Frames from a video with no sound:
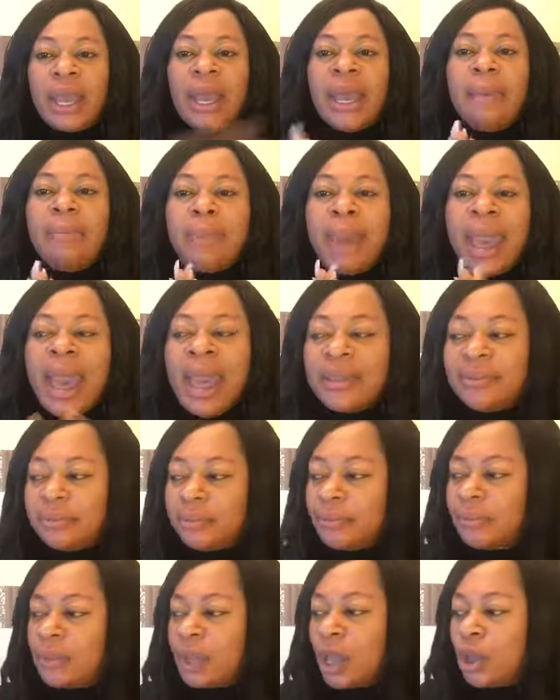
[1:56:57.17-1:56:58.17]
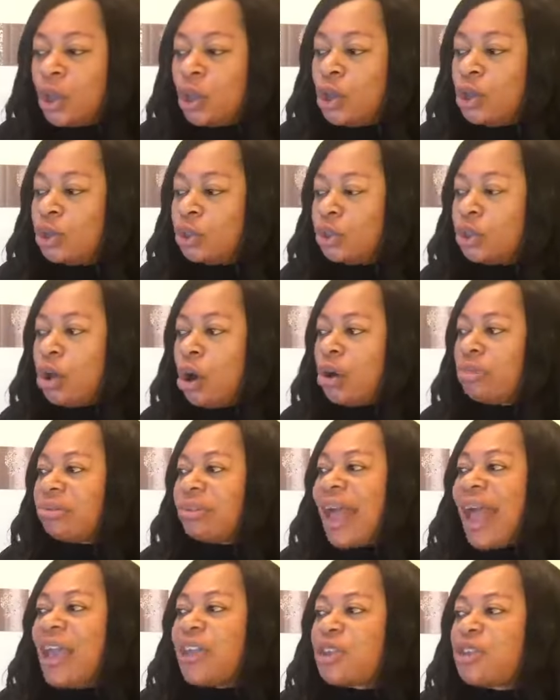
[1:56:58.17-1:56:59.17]
Amen? So
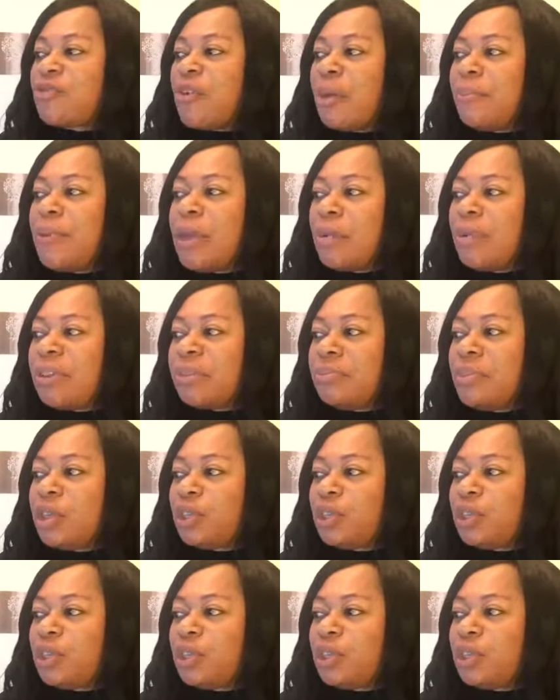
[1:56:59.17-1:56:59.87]
thank you for being with me